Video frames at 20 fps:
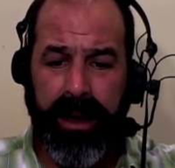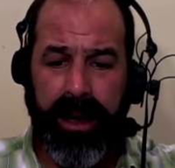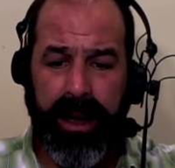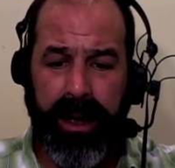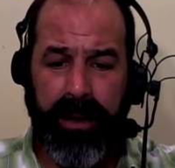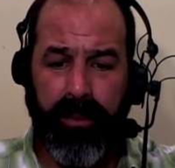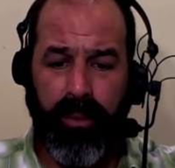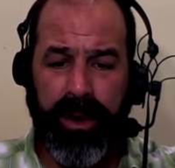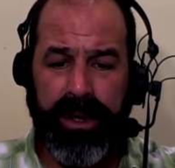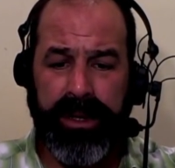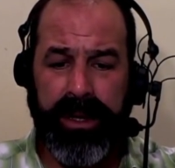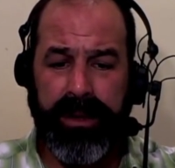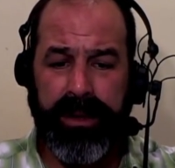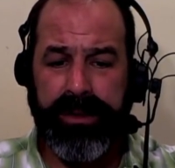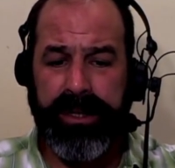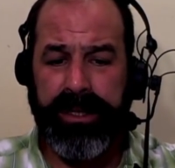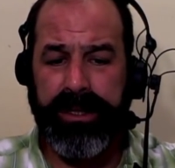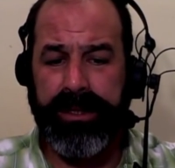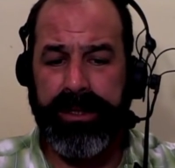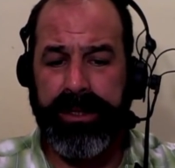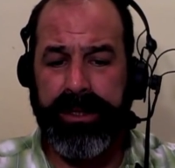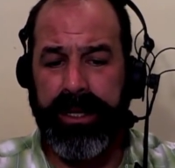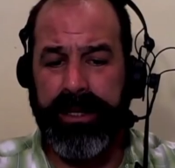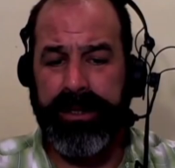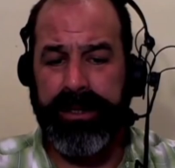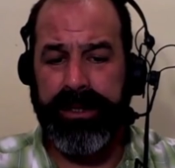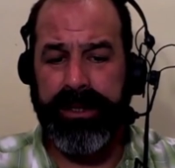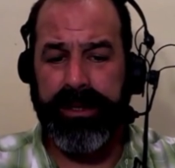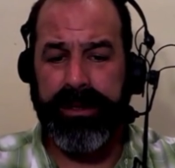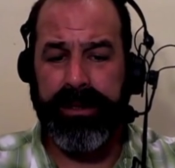and Windows is
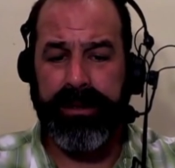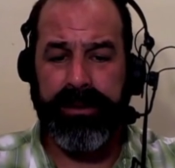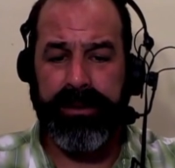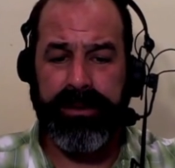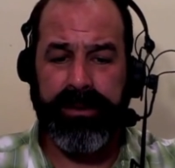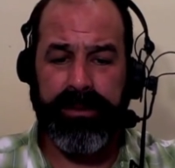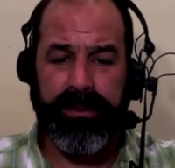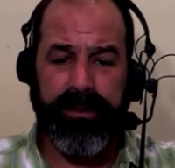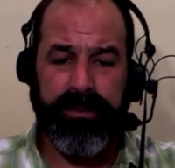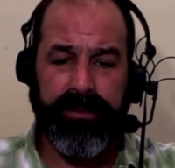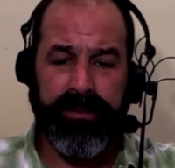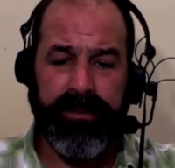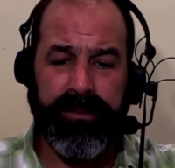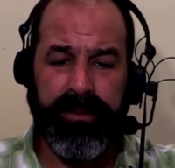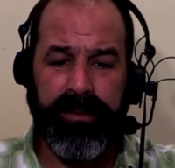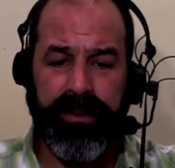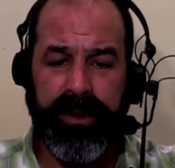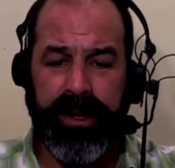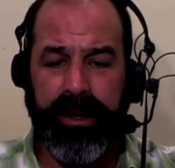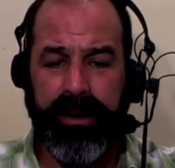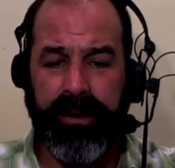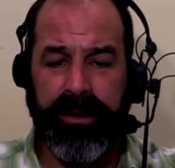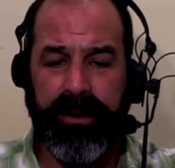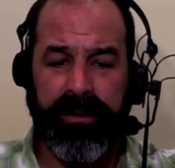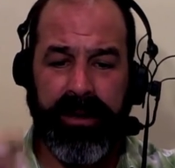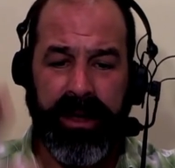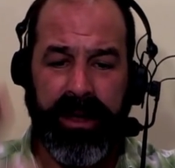is in the sort of you know it,